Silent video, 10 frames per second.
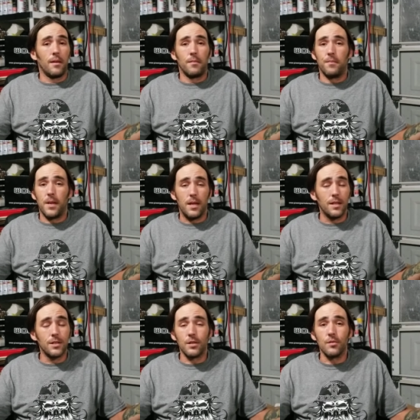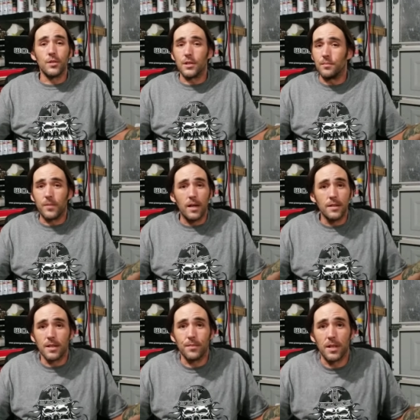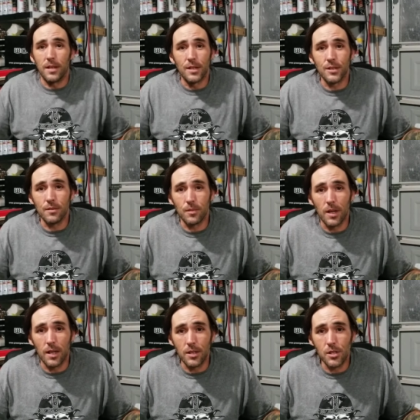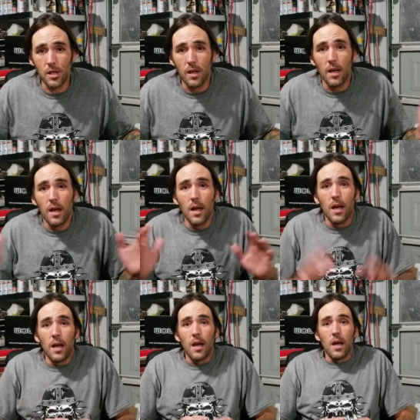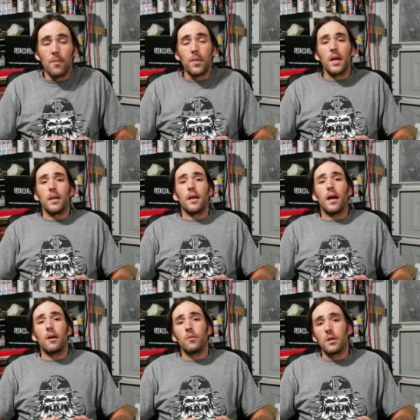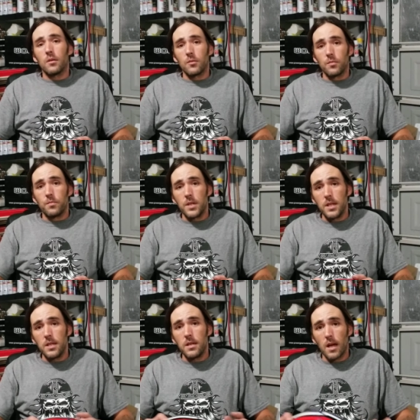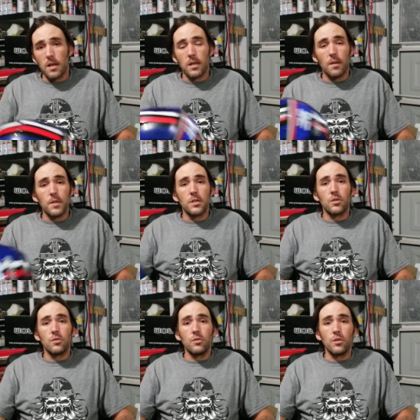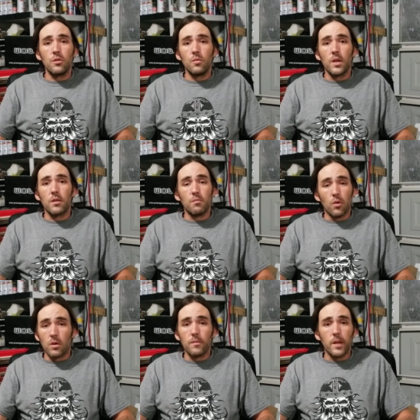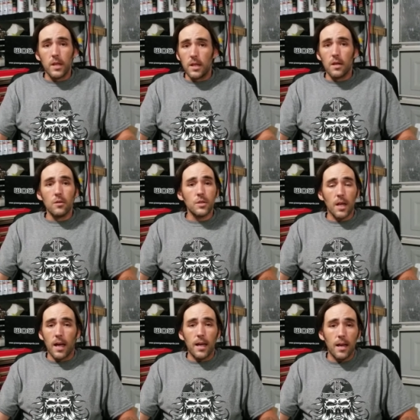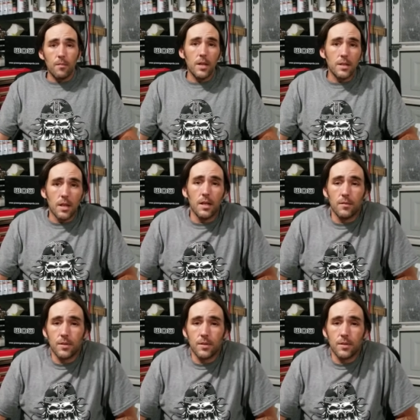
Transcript: man, it's YouTube. Find something else to watch. But I will be coming to you with more videos. I have a ton of